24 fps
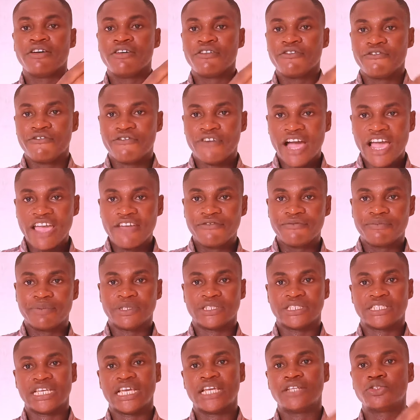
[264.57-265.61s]

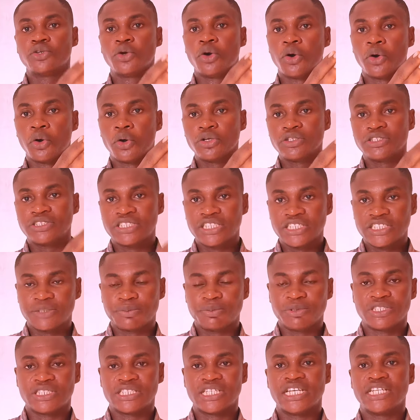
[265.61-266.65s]
5% or
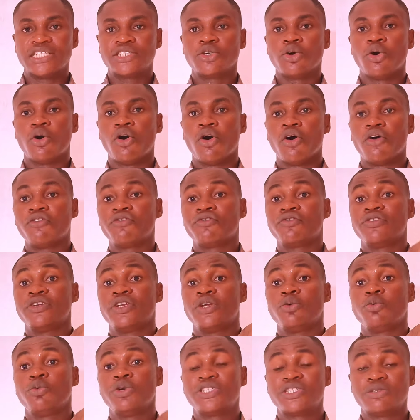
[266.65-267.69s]
6% of
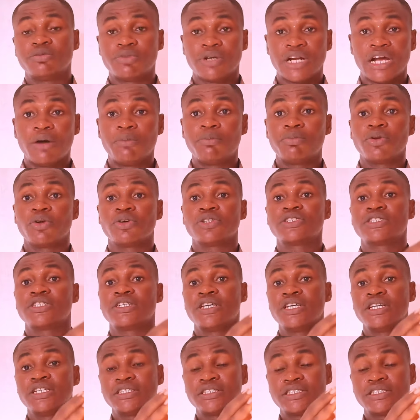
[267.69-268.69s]
the wheat bran plus